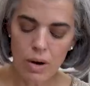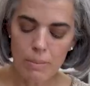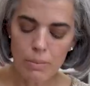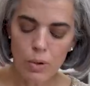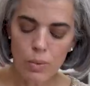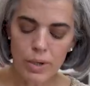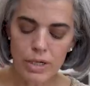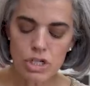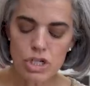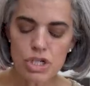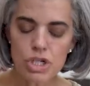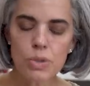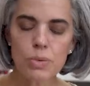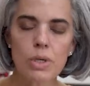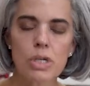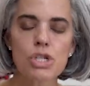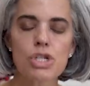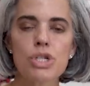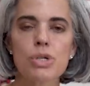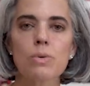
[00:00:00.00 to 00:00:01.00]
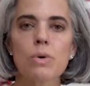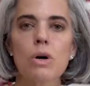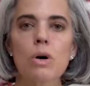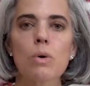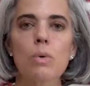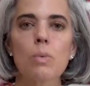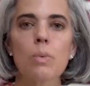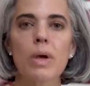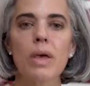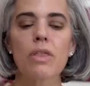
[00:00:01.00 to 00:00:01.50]
I'm going to do a
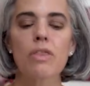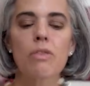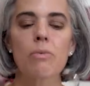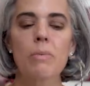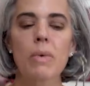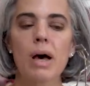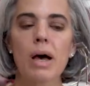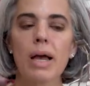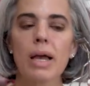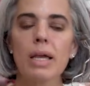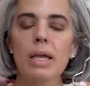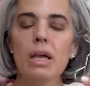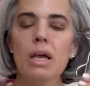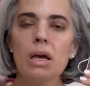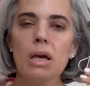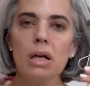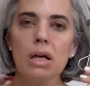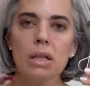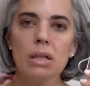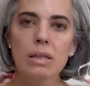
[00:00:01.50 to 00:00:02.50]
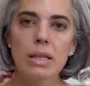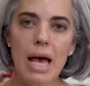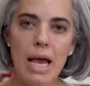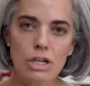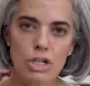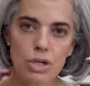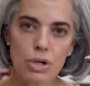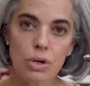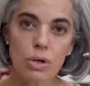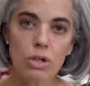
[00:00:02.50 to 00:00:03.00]
duo with my
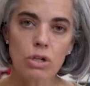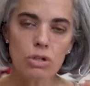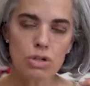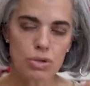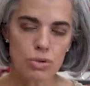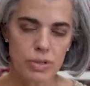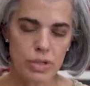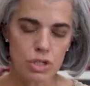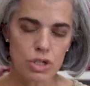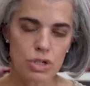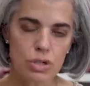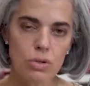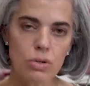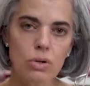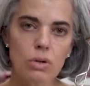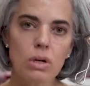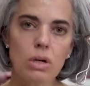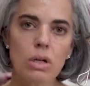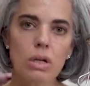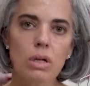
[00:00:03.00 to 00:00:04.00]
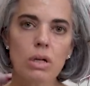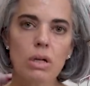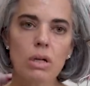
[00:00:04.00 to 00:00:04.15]
lash curler, traditional